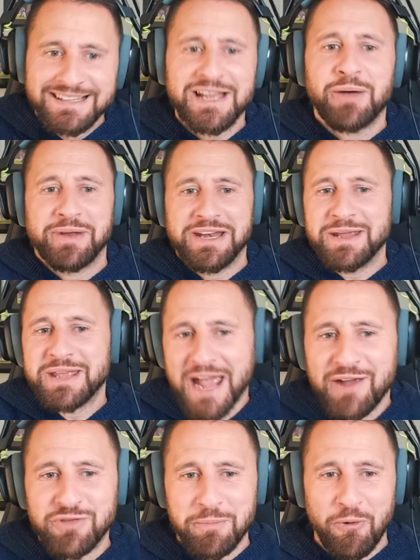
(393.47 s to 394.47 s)
I mean, he
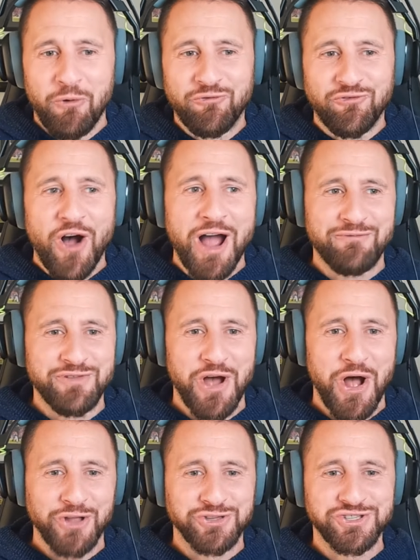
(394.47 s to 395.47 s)
gave the ball five
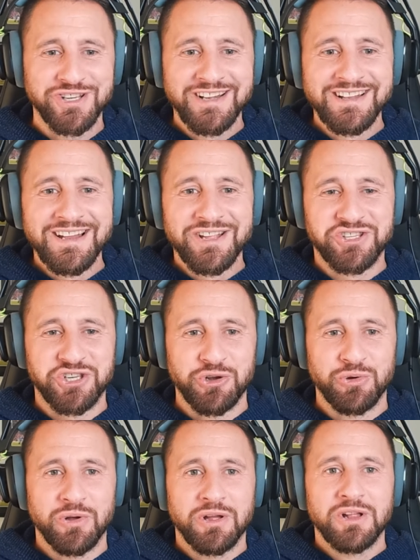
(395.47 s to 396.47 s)
yards
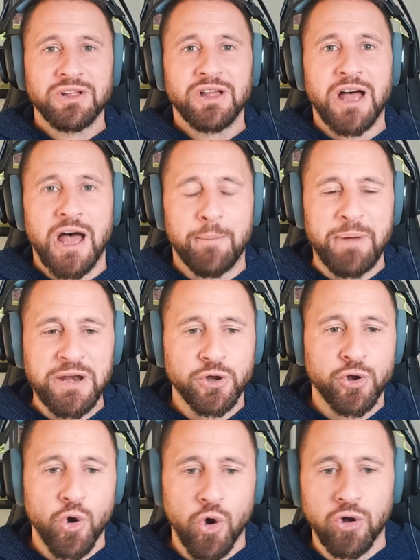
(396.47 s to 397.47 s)
to uh,
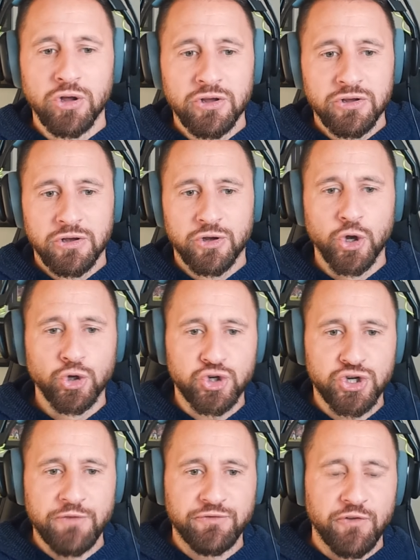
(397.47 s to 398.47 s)
Bentancur. Good
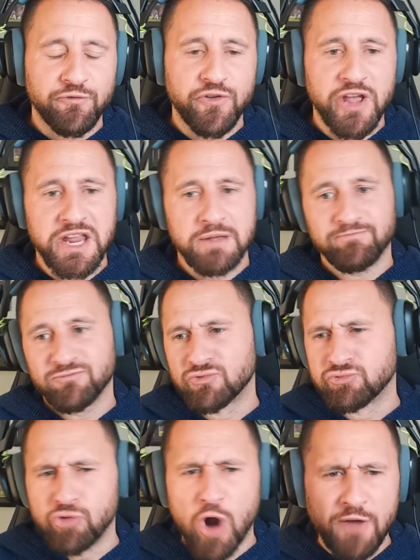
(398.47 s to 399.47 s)
shift of feet,
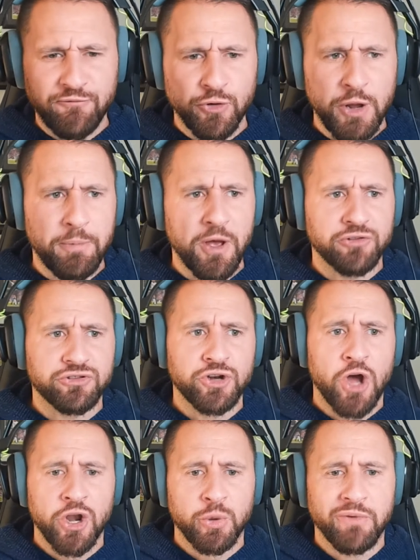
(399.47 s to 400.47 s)
rifled it past
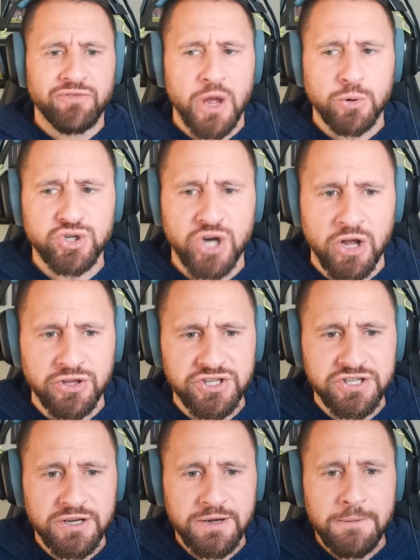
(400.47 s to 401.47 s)
Onana with no
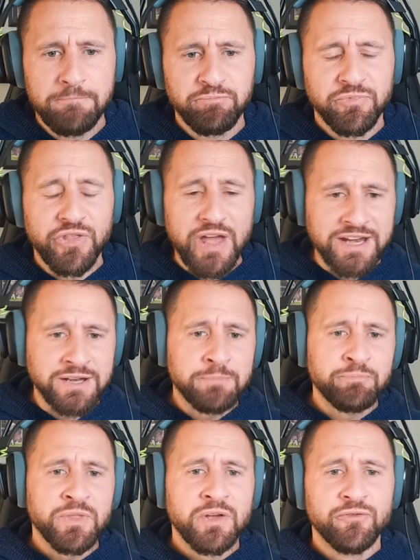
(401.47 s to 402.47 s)
chance. Then
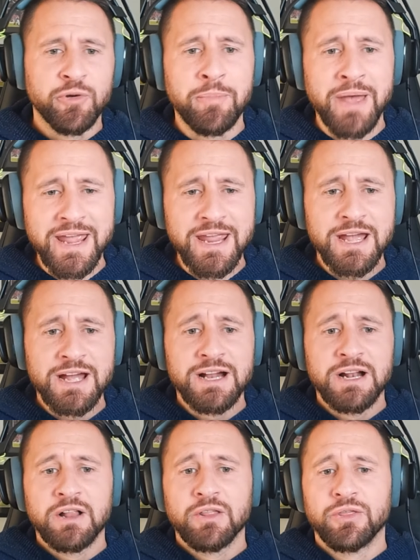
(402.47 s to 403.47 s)
for me,
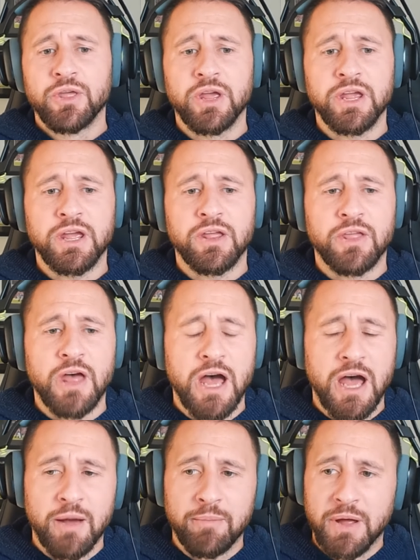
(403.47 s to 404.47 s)
the
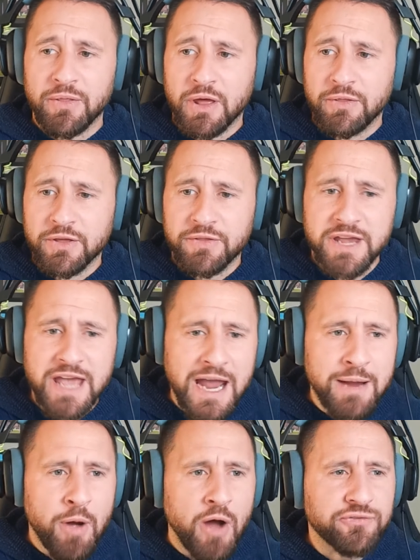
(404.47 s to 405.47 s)
um, the, the
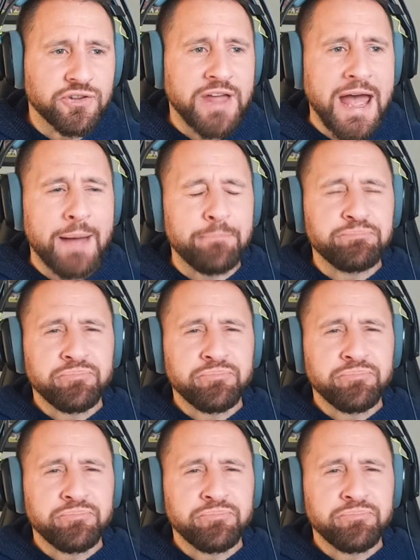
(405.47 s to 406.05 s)
game after that,